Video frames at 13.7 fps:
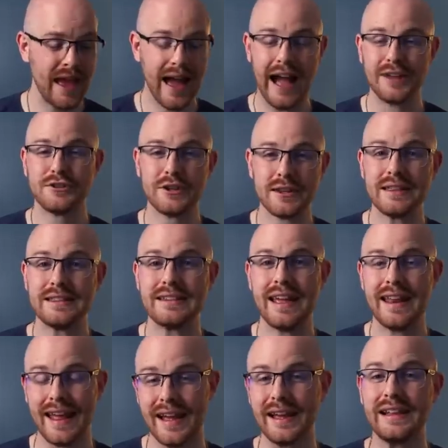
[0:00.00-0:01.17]
I took the
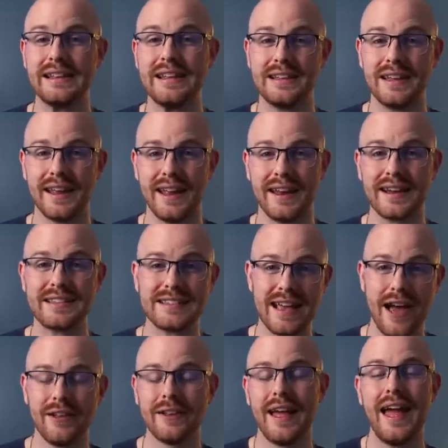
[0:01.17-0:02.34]
data and cleaned it in
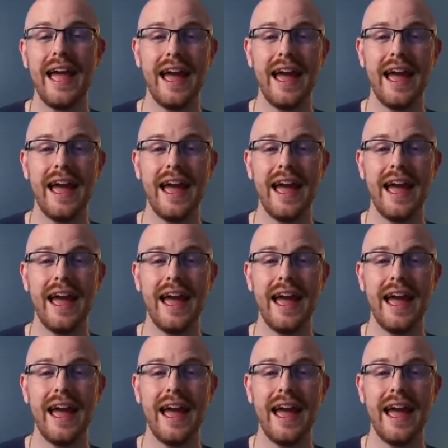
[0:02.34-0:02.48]
Excel,